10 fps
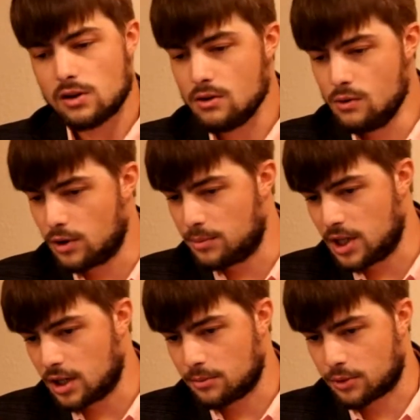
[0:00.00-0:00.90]
would be
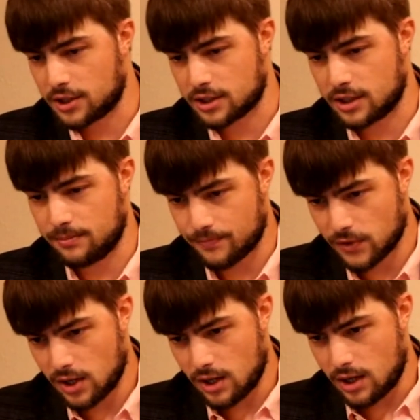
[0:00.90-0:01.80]
a good president.
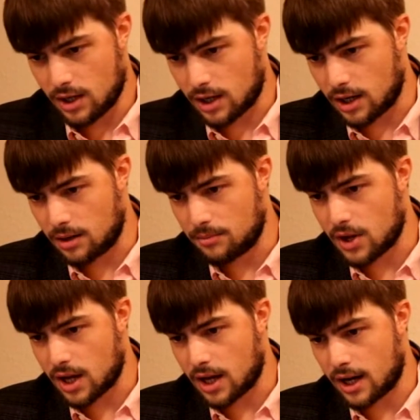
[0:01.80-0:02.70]

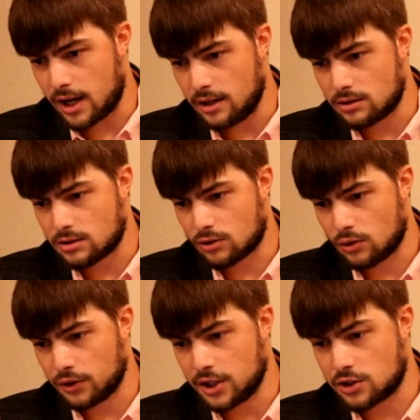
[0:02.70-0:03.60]
And
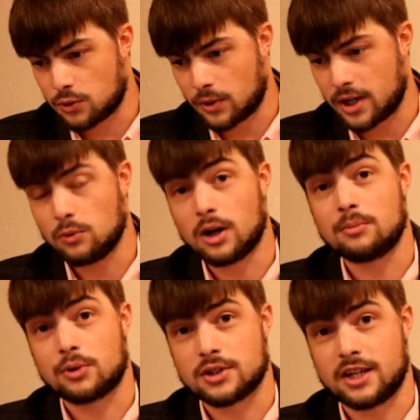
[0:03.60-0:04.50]
only
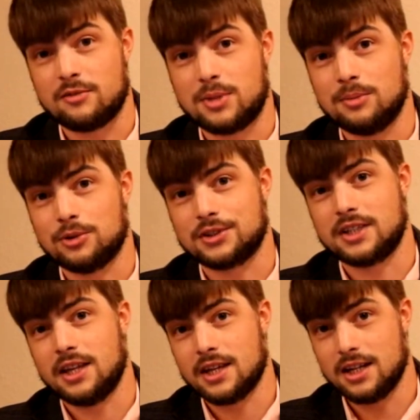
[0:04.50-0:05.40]
21% of people
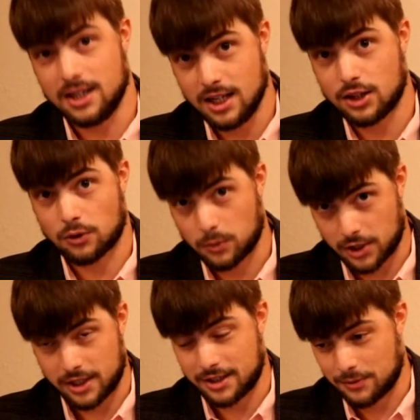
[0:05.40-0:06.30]
say that neither
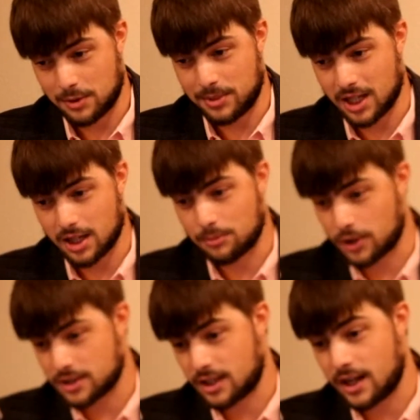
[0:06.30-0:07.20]
one would be a good
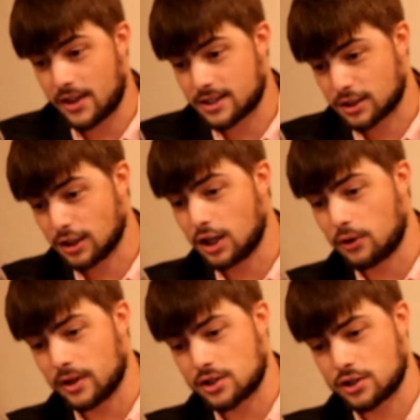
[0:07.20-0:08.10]
president. Now that's low.
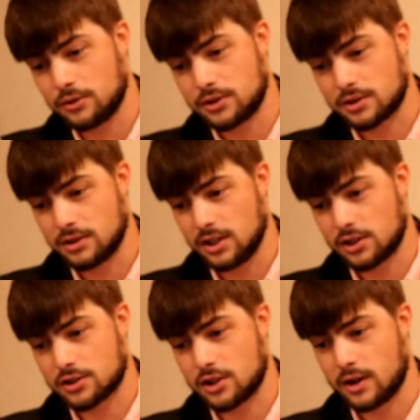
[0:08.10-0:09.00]
It shows
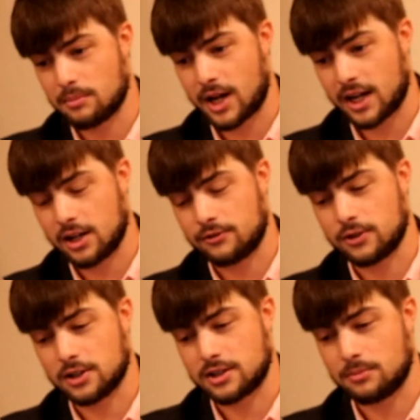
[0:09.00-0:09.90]
years going back here. For
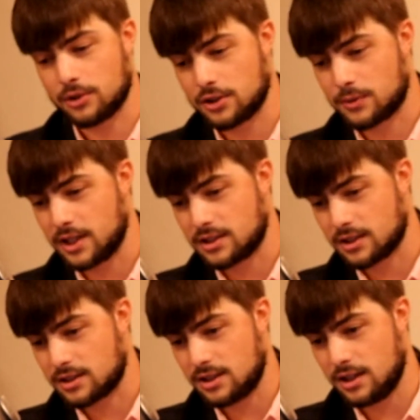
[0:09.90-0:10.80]
example, in
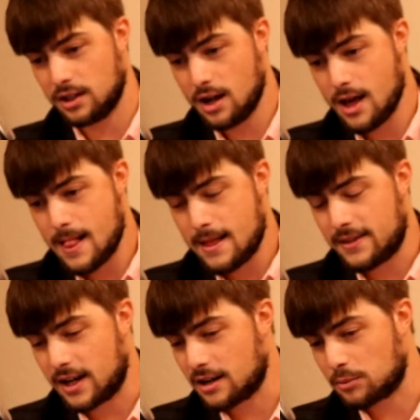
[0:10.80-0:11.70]
2016,
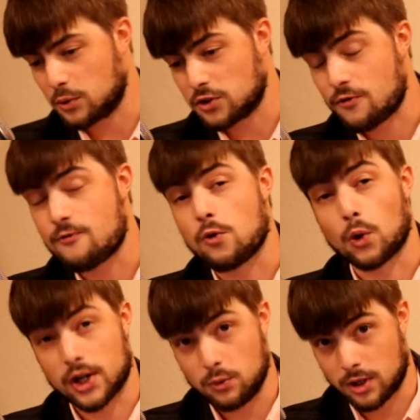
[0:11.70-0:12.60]
that number was
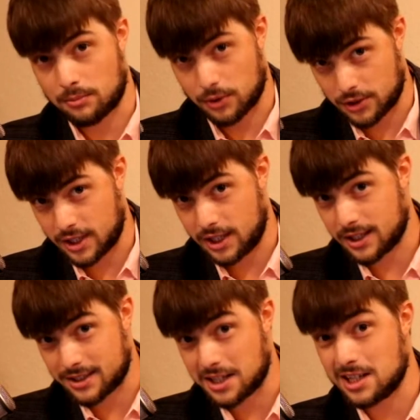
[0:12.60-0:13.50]
41% that
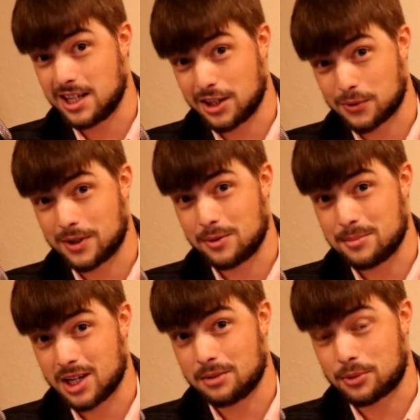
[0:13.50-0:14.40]
said neither one would
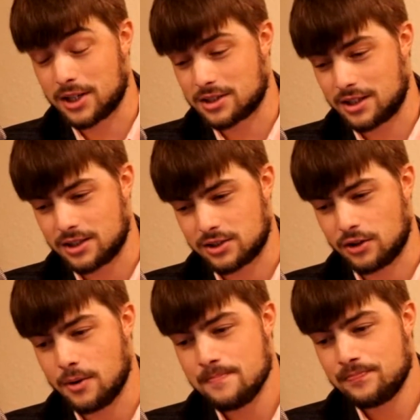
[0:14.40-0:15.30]
be a good president.
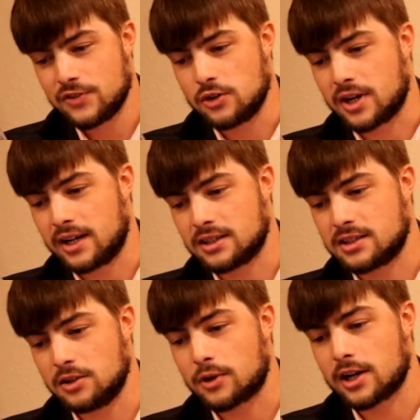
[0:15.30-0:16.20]
So you kind of
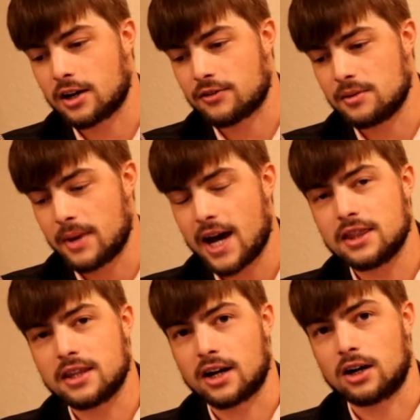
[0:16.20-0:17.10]
see right off the bat
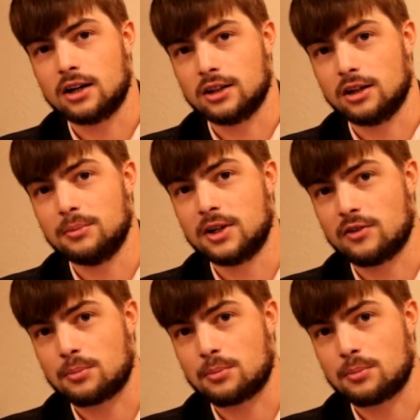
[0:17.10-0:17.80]
there a little bit of a